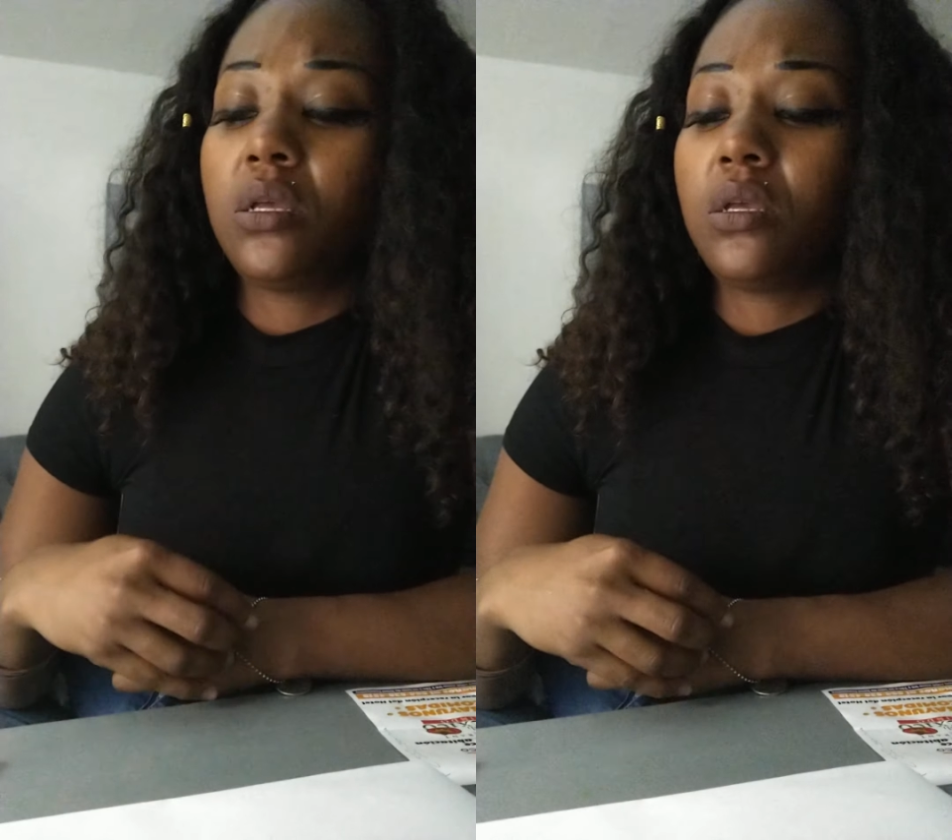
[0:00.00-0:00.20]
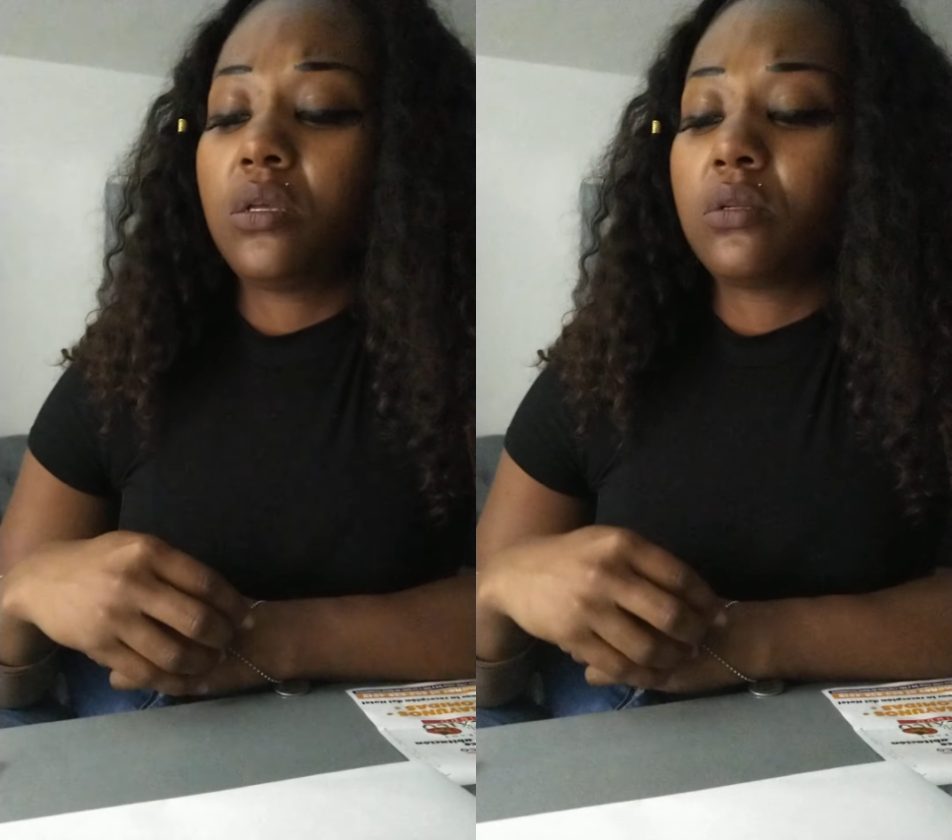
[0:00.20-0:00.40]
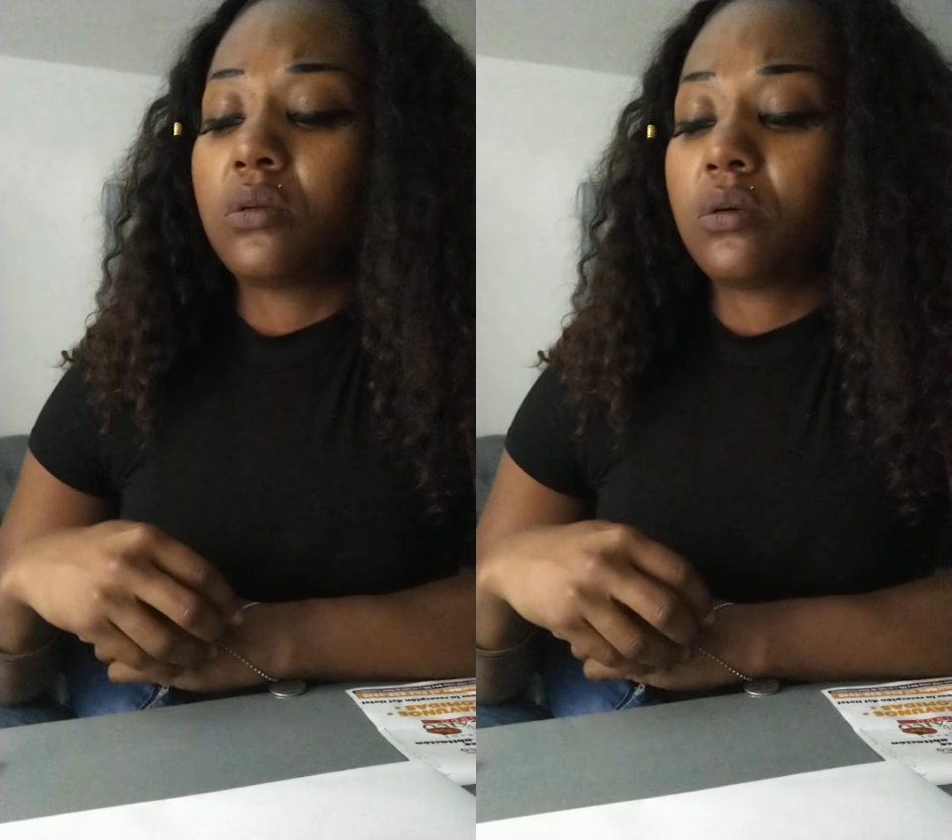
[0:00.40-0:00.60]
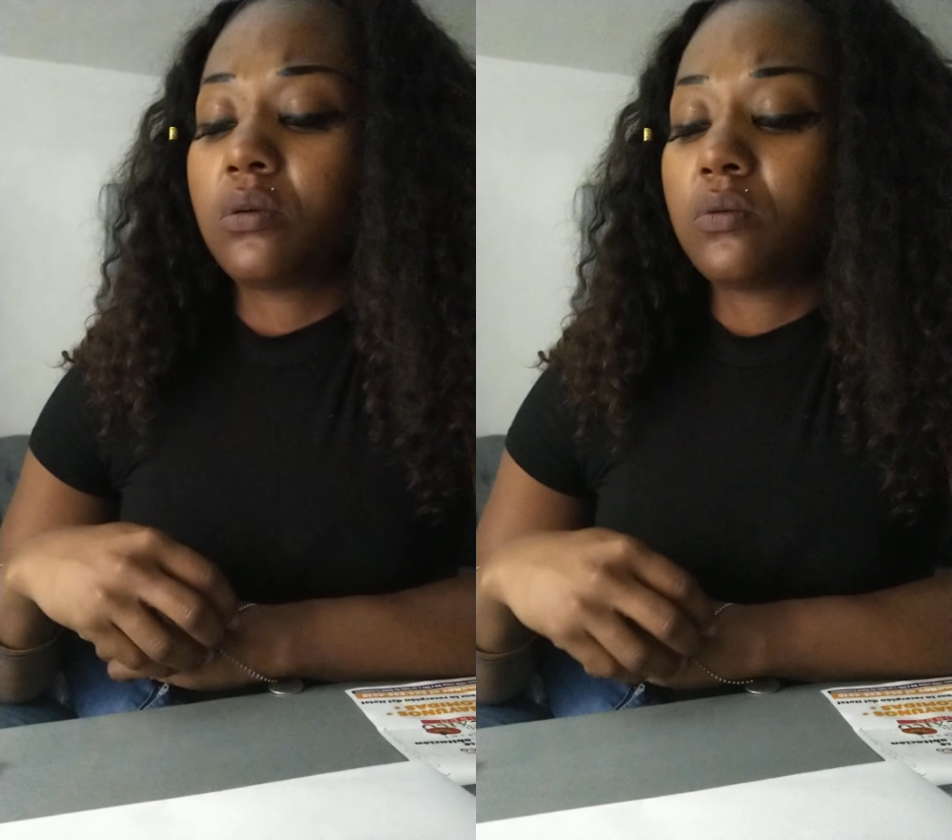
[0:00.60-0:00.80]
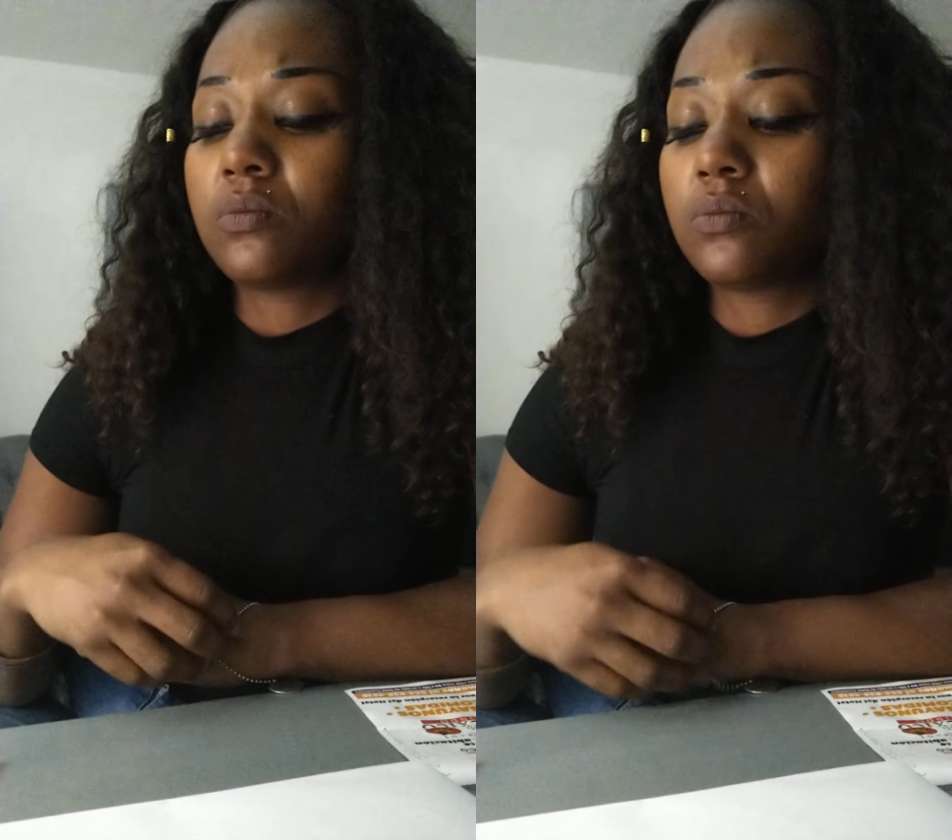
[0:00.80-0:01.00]

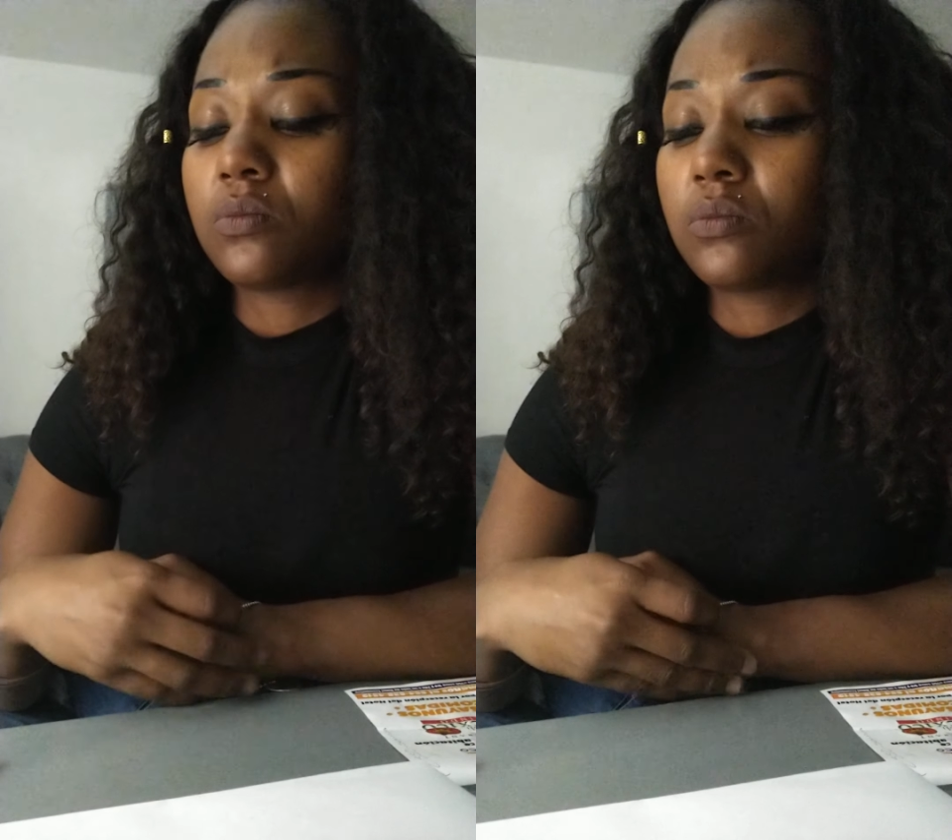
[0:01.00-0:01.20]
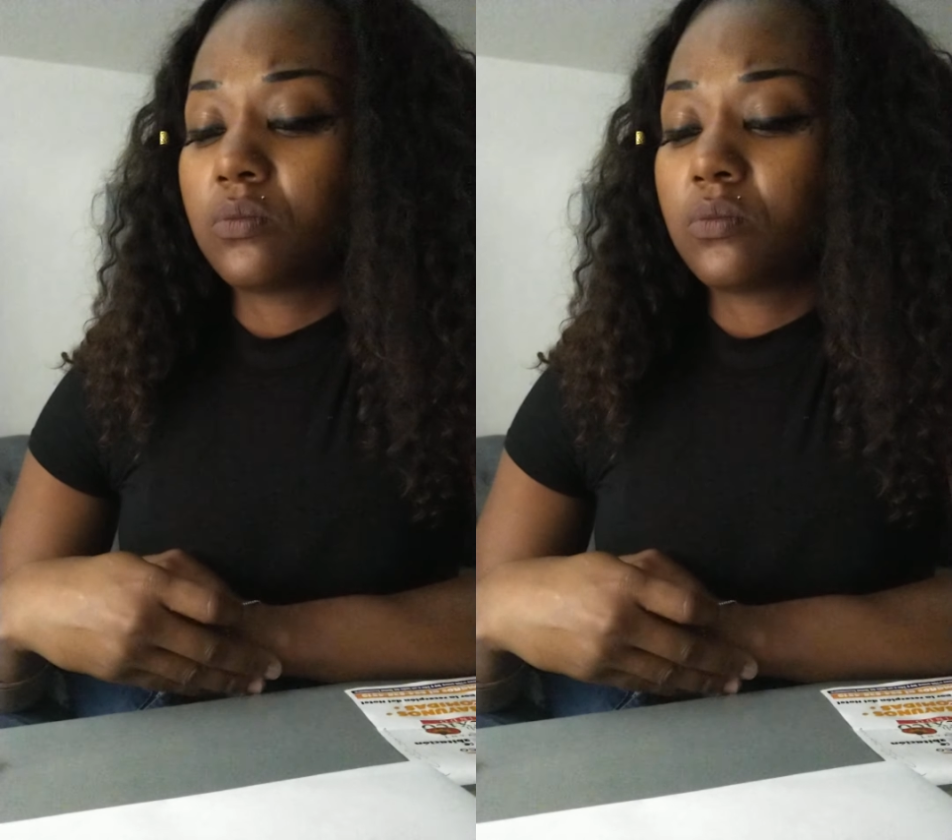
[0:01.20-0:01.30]
and